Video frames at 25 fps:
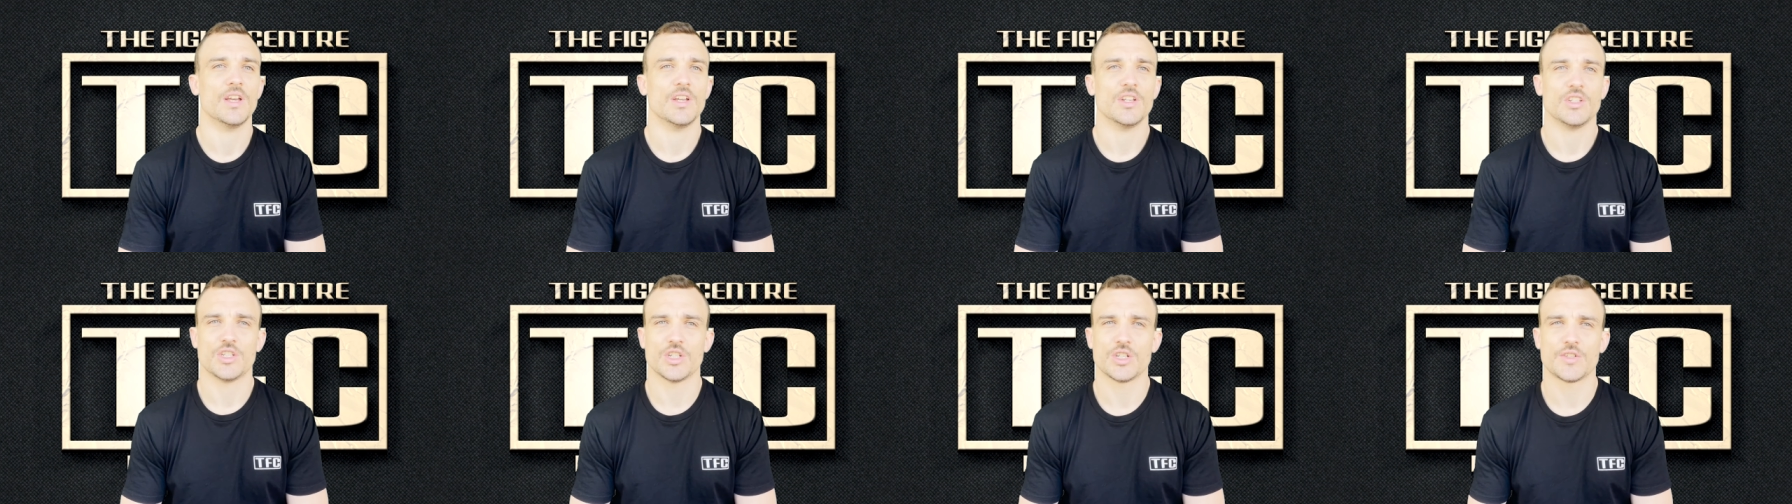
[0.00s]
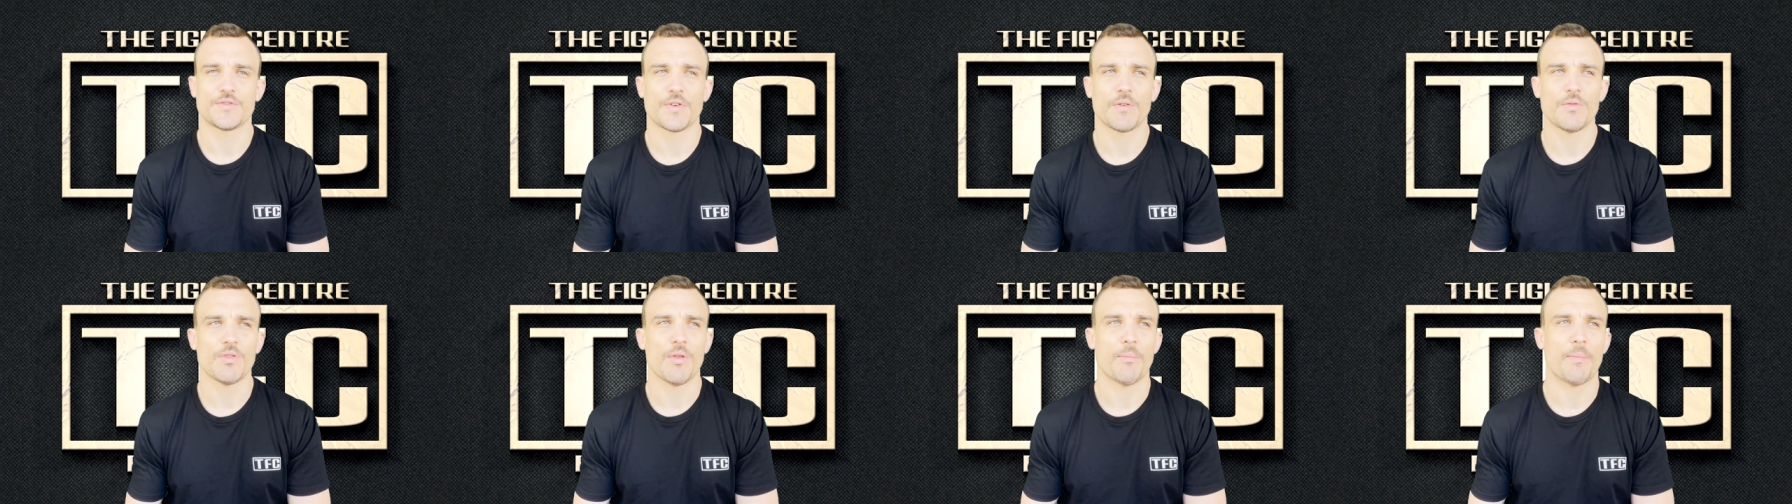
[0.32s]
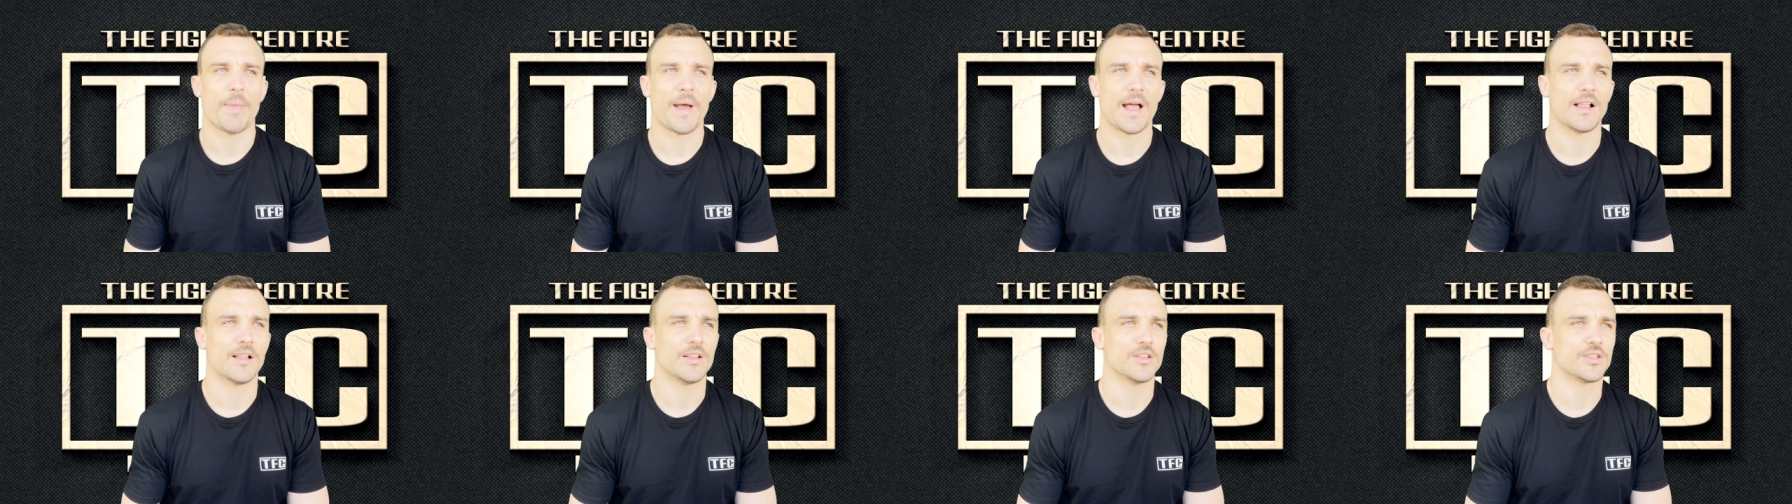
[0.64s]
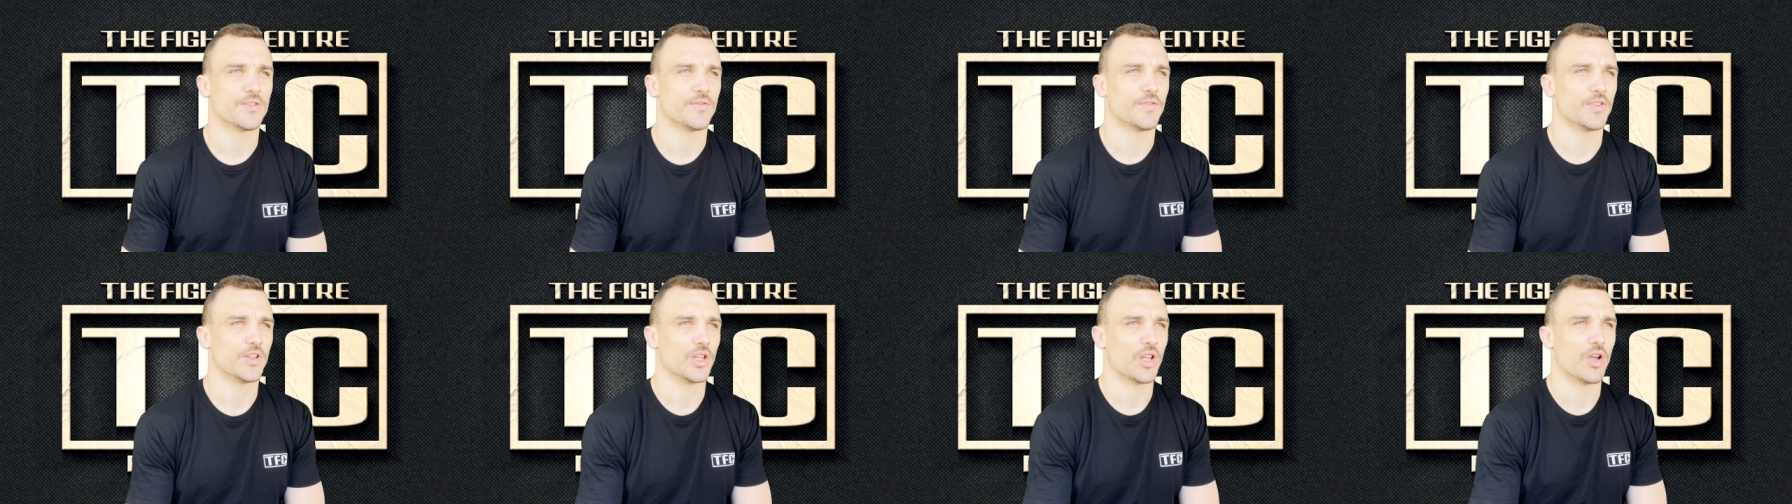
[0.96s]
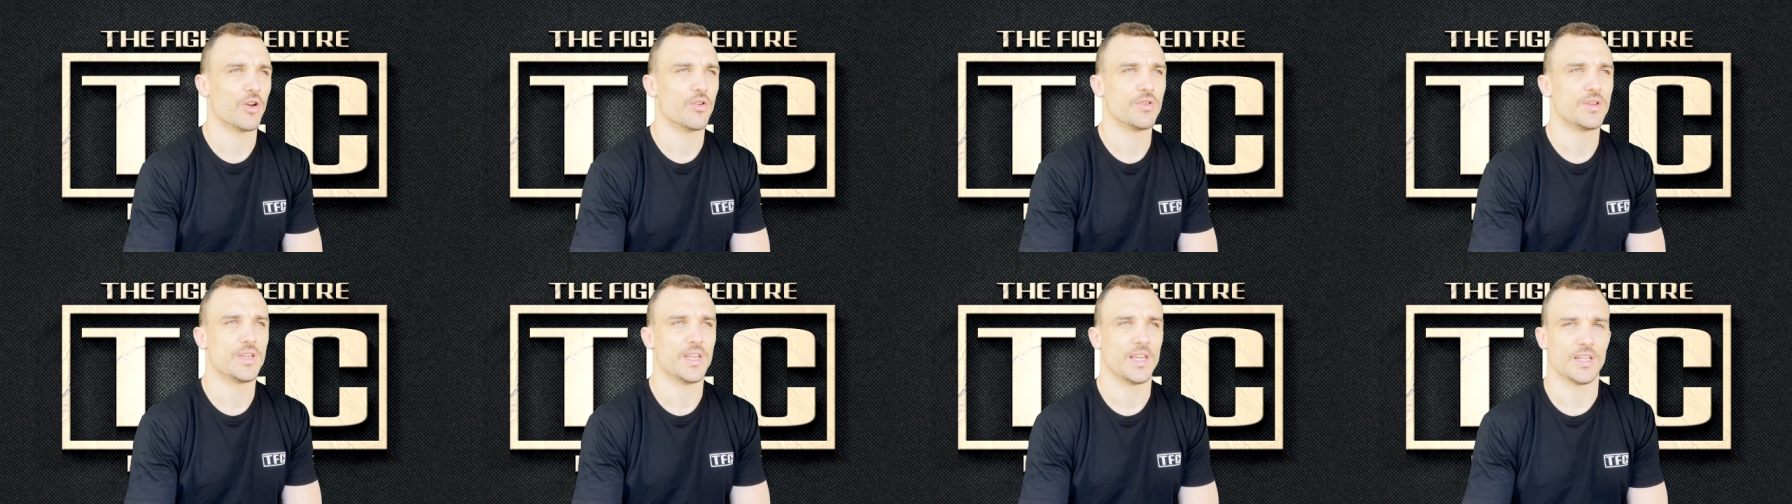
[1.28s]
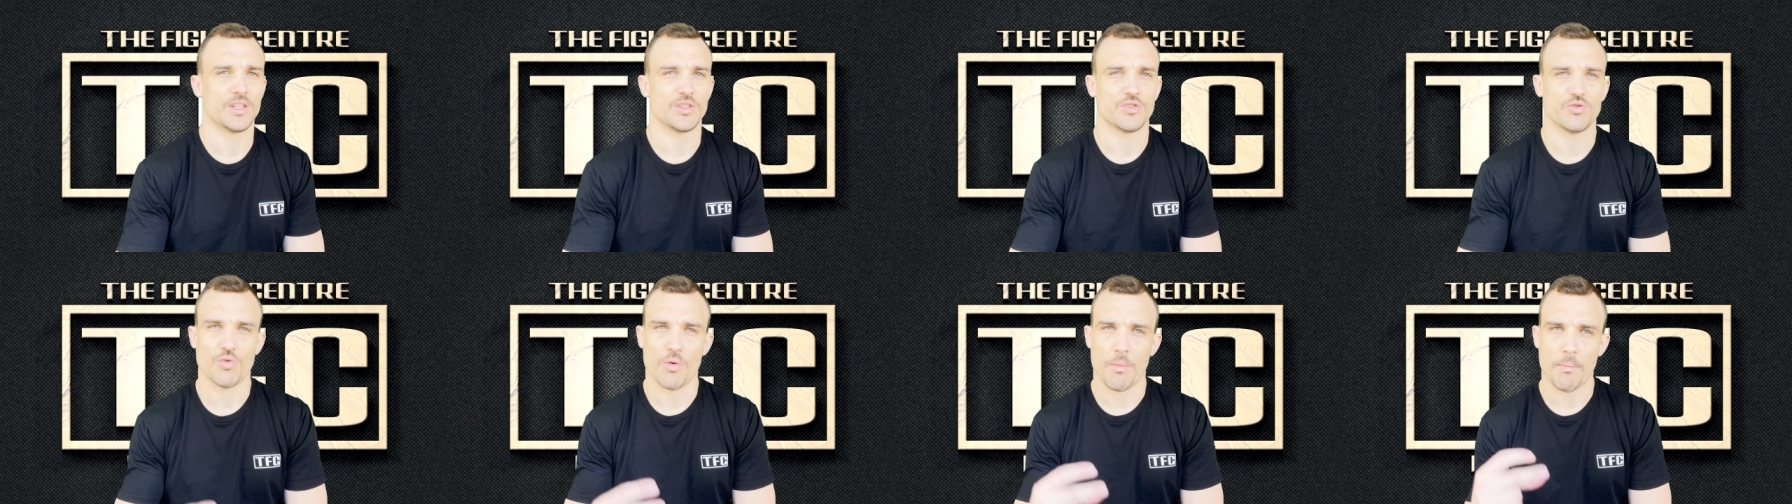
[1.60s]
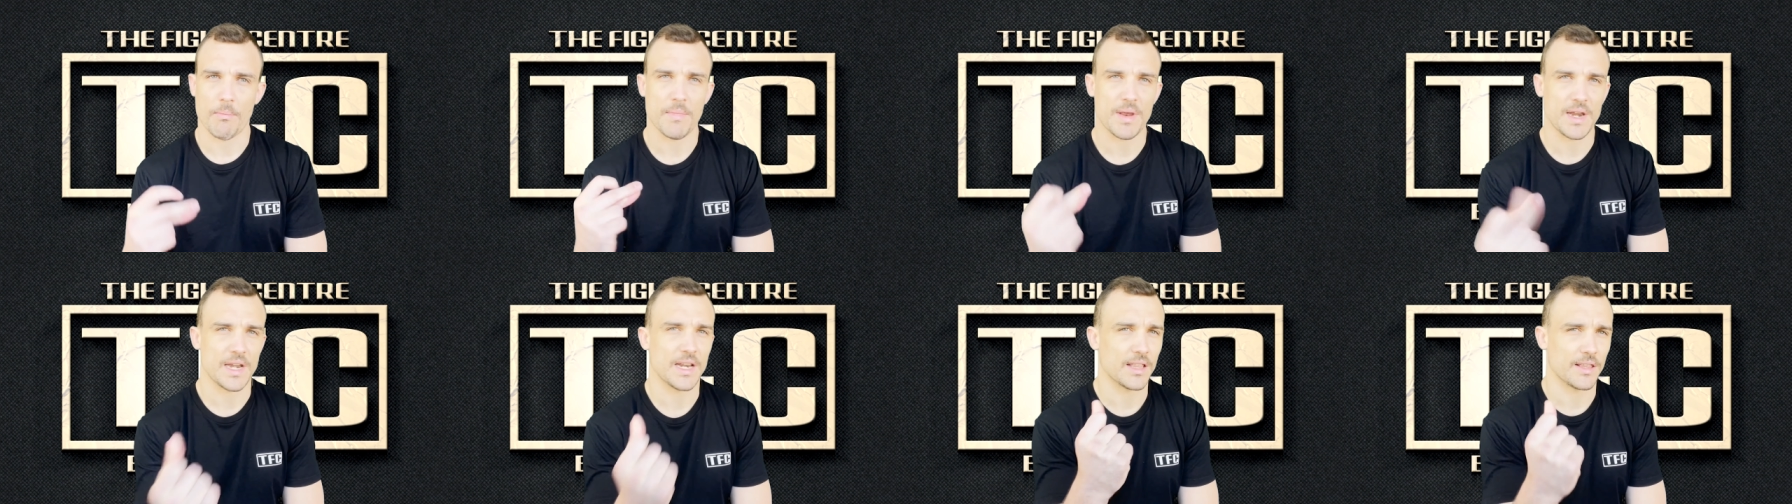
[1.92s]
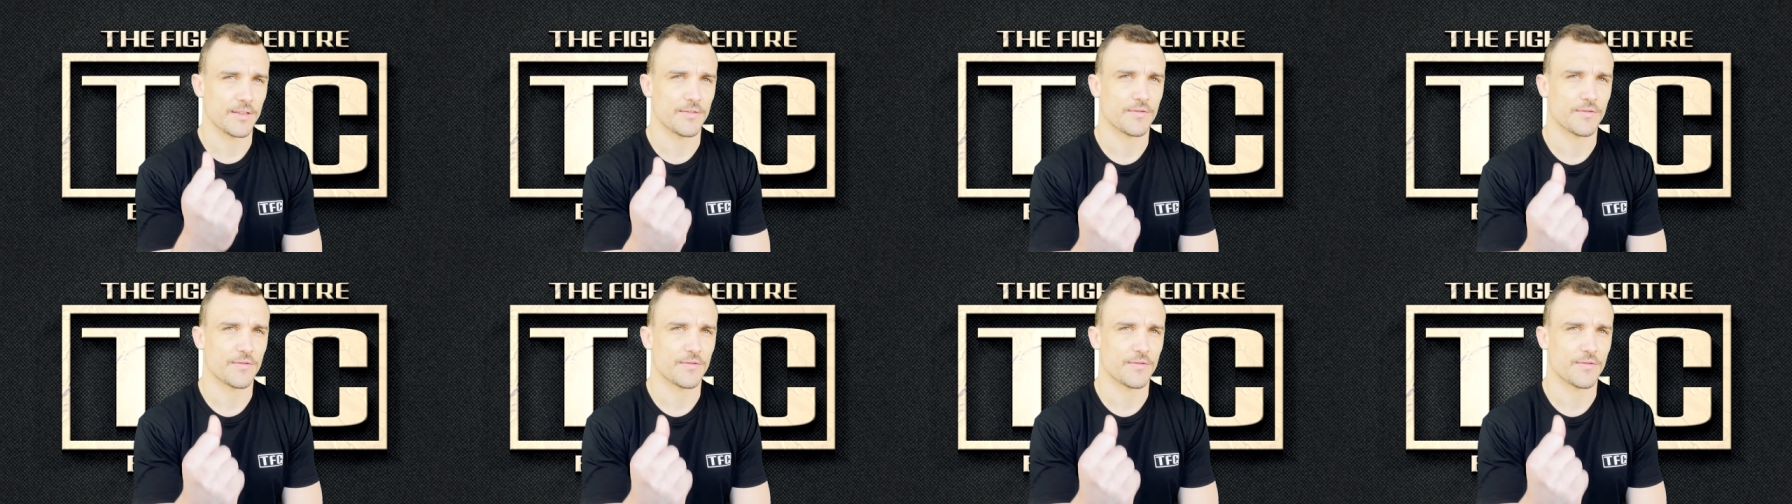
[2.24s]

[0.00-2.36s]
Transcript: Just from the balance of a low kick to immediately